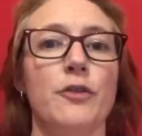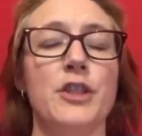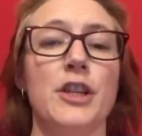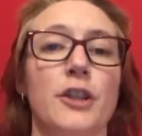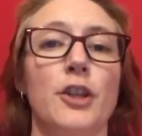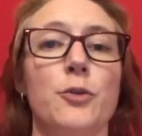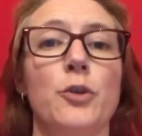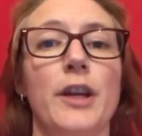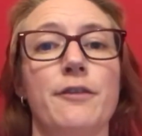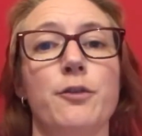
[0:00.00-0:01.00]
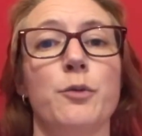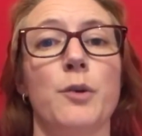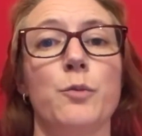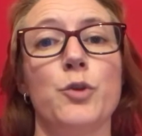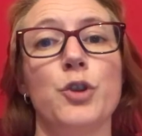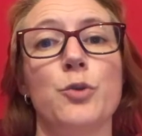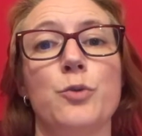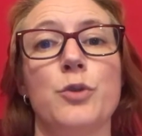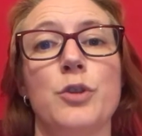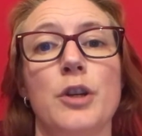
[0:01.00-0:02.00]
Obviously I know not everyone will
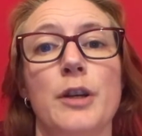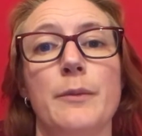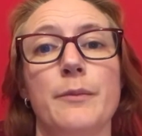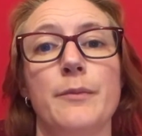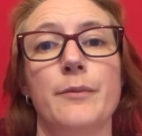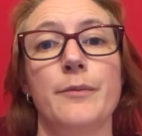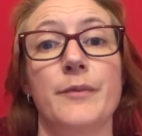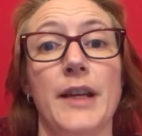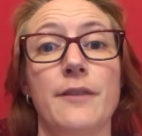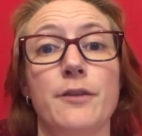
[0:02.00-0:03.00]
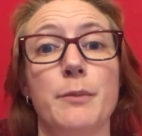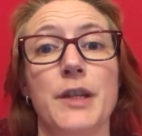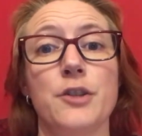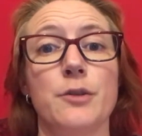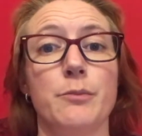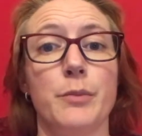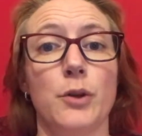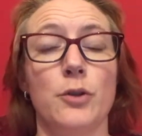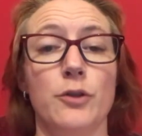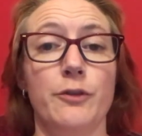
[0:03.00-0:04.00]
use that information,
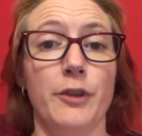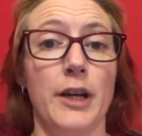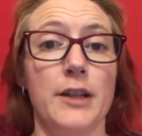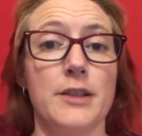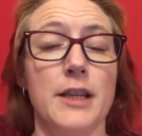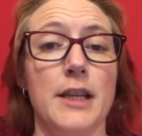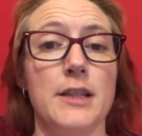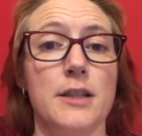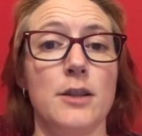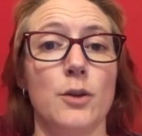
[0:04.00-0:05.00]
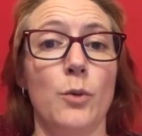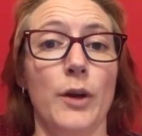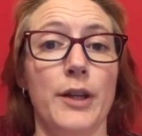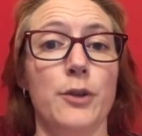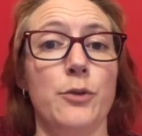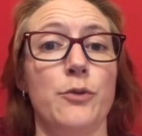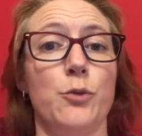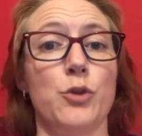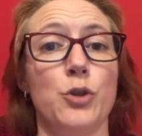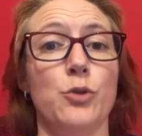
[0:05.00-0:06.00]
but for us it's quite a
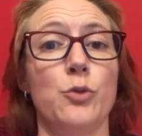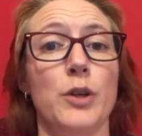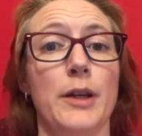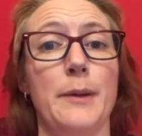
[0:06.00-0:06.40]
useful tool